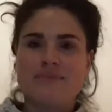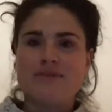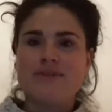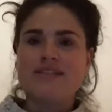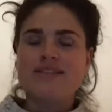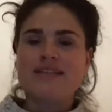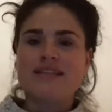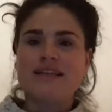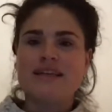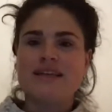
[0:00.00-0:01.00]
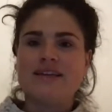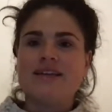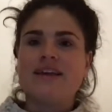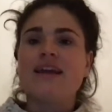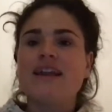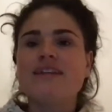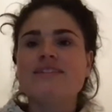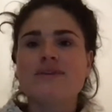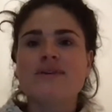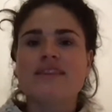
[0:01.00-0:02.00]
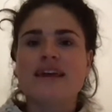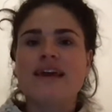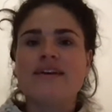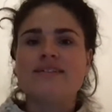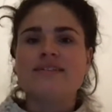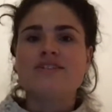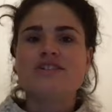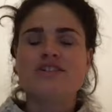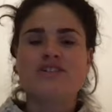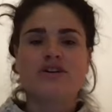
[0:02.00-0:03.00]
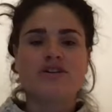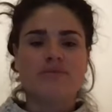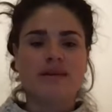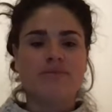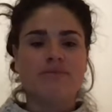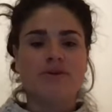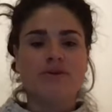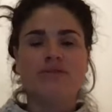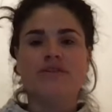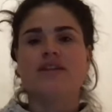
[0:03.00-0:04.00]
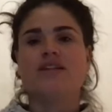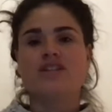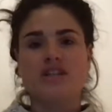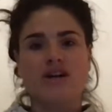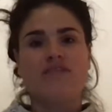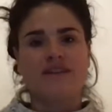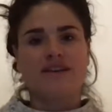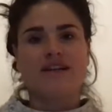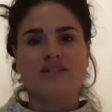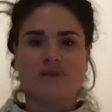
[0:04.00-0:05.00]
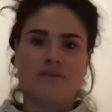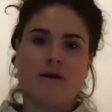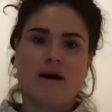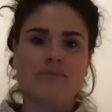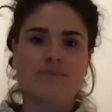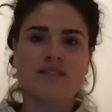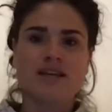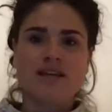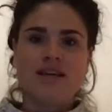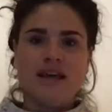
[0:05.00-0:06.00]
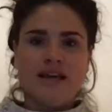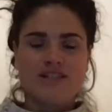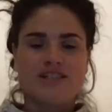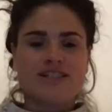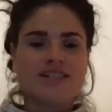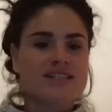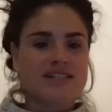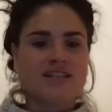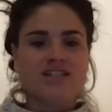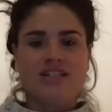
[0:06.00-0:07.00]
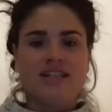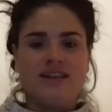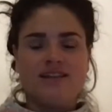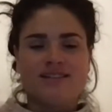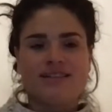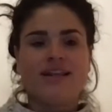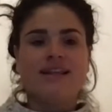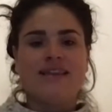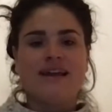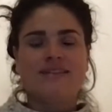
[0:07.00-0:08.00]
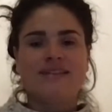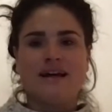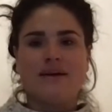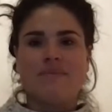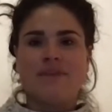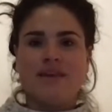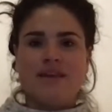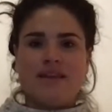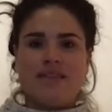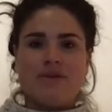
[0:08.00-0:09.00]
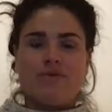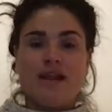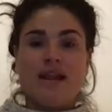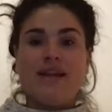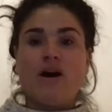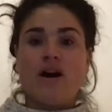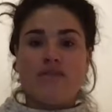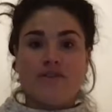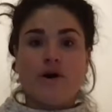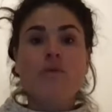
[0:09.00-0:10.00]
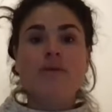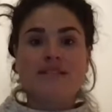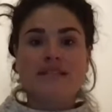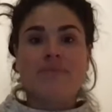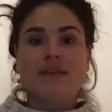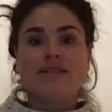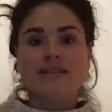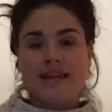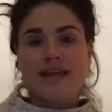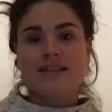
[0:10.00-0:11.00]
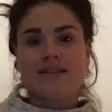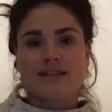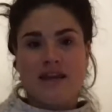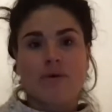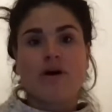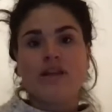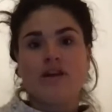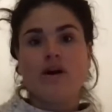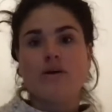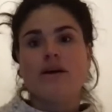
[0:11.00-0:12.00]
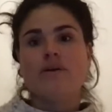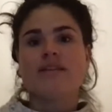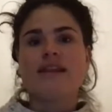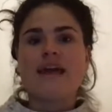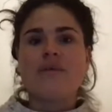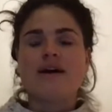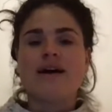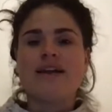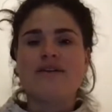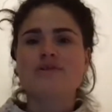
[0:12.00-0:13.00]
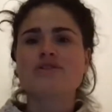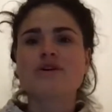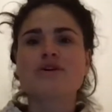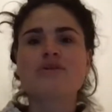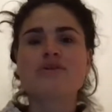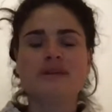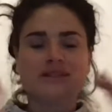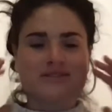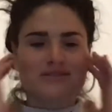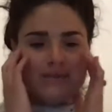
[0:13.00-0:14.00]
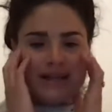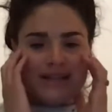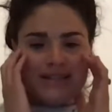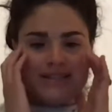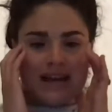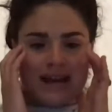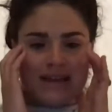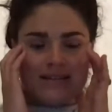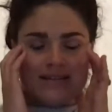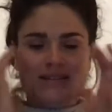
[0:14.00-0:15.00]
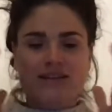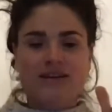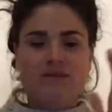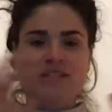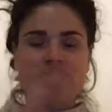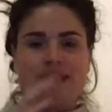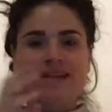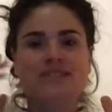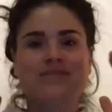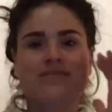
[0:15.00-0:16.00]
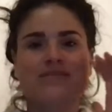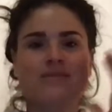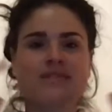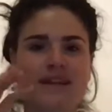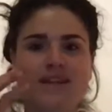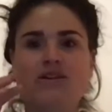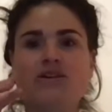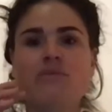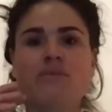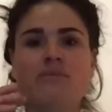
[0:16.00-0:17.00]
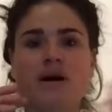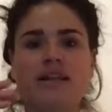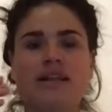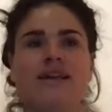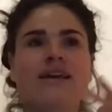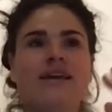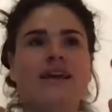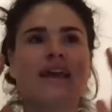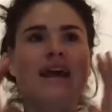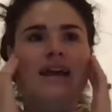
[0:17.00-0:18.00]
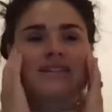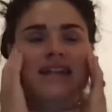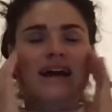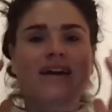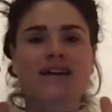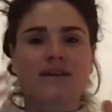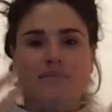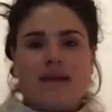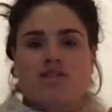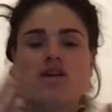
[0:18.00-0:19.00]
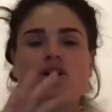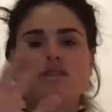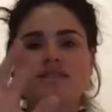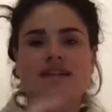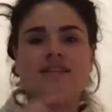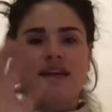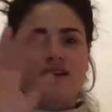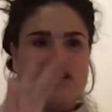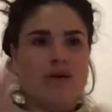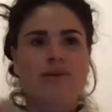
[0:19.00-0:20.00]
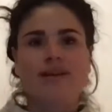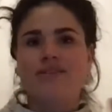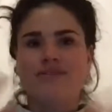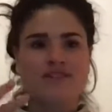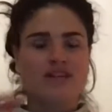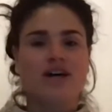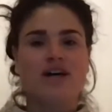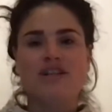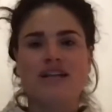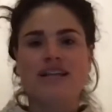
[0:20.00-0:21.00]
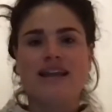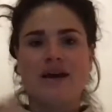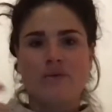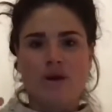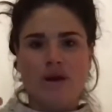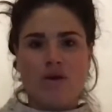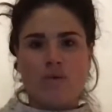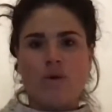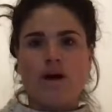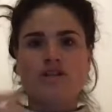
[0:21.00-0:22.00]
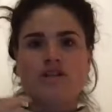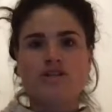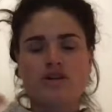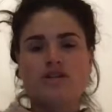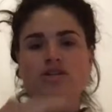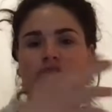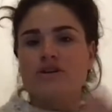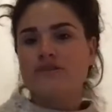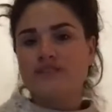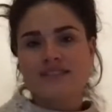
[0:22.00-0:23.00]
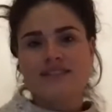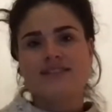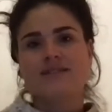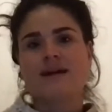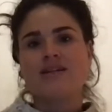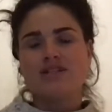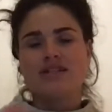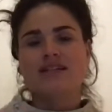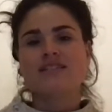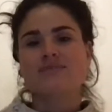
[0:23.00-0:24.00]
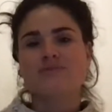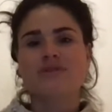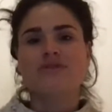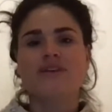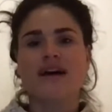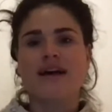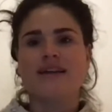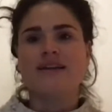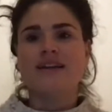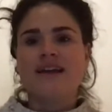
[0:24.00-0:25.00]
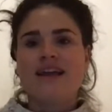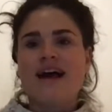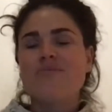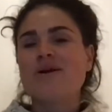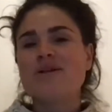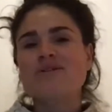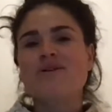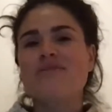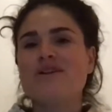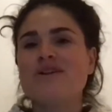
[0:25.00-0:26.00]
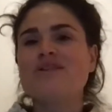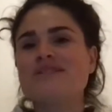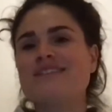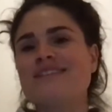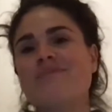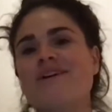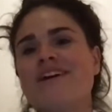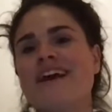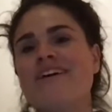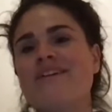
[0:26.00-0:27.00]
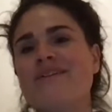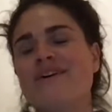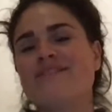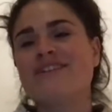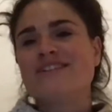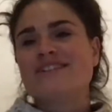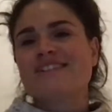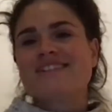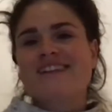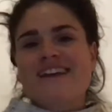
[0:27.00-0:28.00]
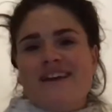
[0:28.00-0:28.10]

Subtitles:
recently connecting with Gayle, she showed me a maneuver that she often does with moms, just instinctively that really often opens up things and gets their body going with labor. And it was so cool because from like a science perspective and from studying the human body, it's like it makes total sense anatomically, physiologically, like what she's doing to the nervous system as she does this maneuver. And I'm not sure if you learned it somewhere, Gayle, or if it's just